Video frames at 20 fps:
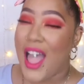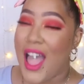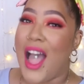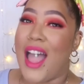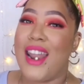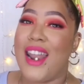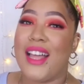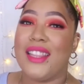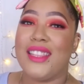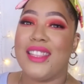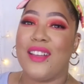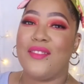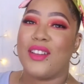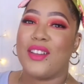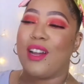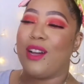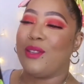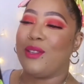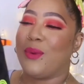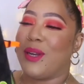and i love the
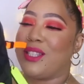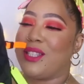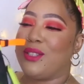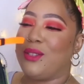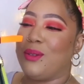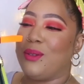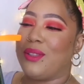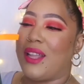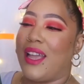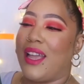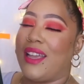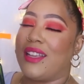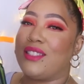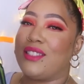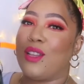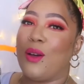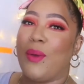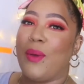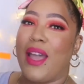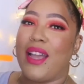colorway too like
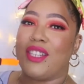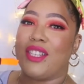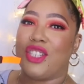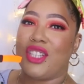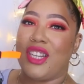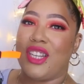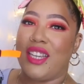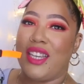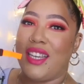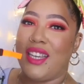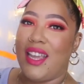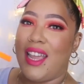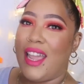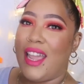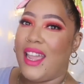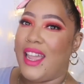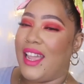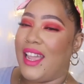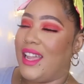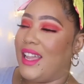it's so edgy
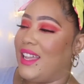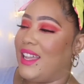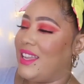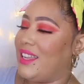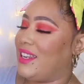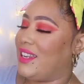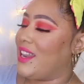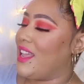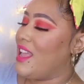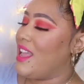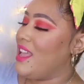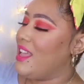and